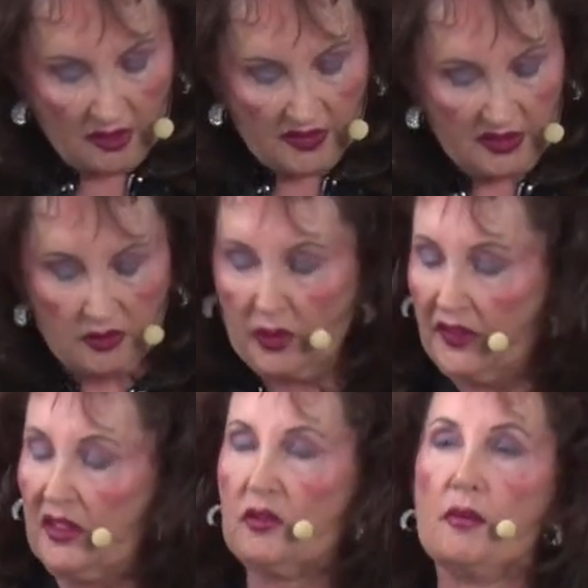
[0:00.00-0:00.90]
This is
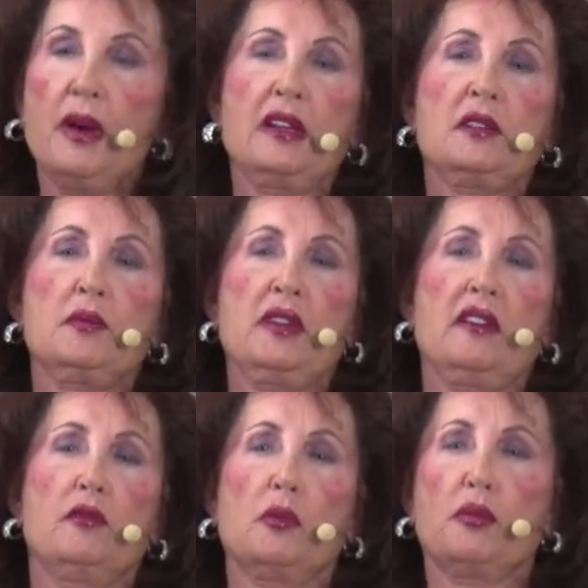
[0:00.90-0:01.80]
what this reminds me
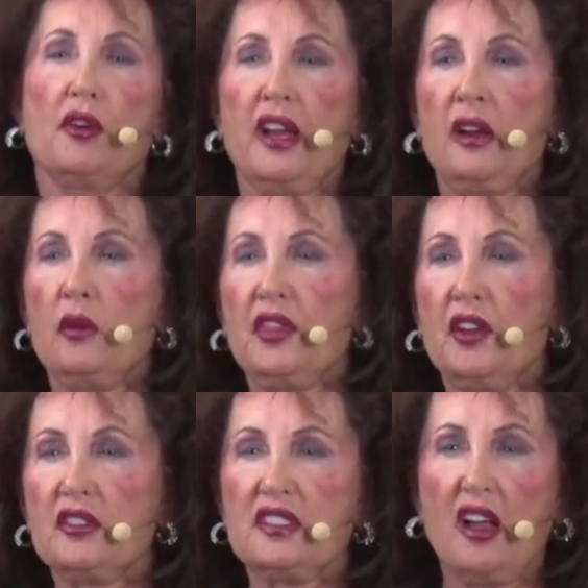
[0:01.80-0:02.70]
of. We're praying with
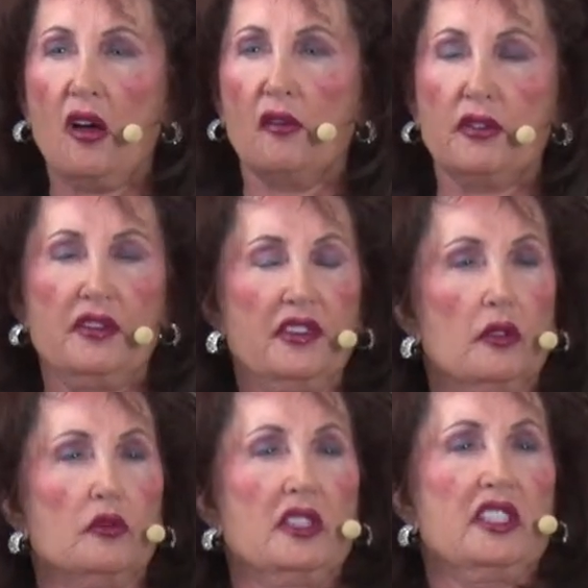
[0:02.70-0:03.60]
ourselves. We
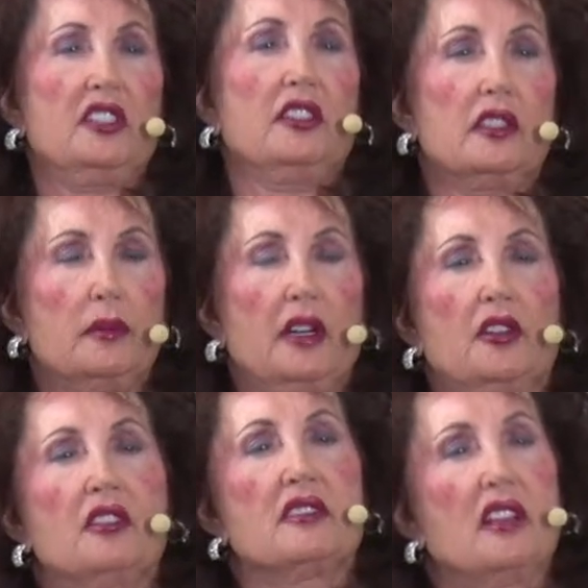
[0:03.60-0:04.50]
feel really good about
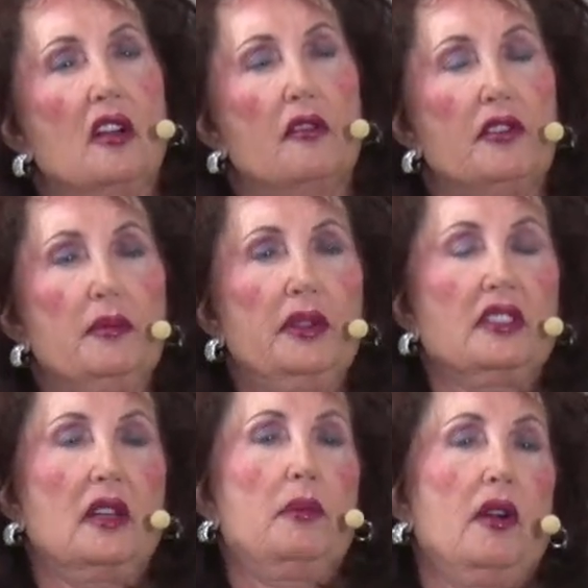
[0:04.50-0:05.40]
ourselves. We
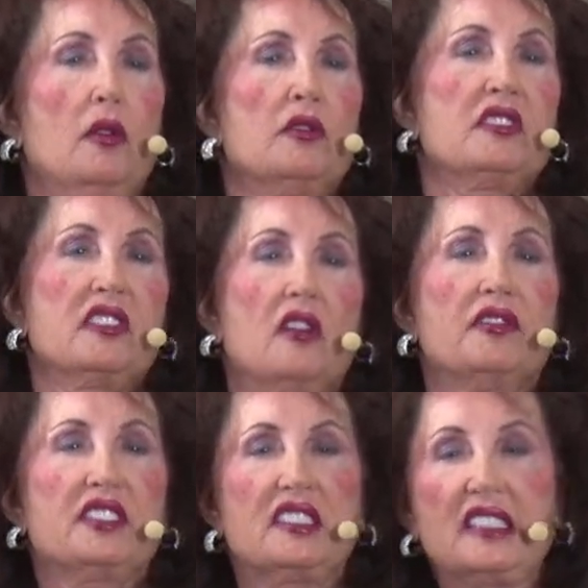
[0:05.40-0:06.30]
built up our own
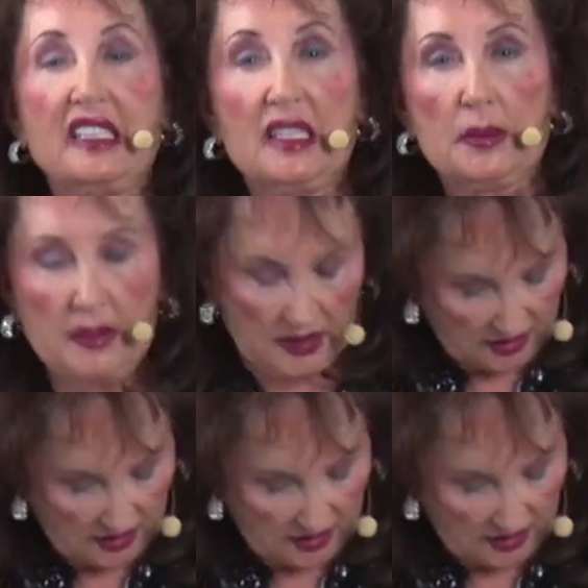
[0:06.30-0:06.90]
self-esteem.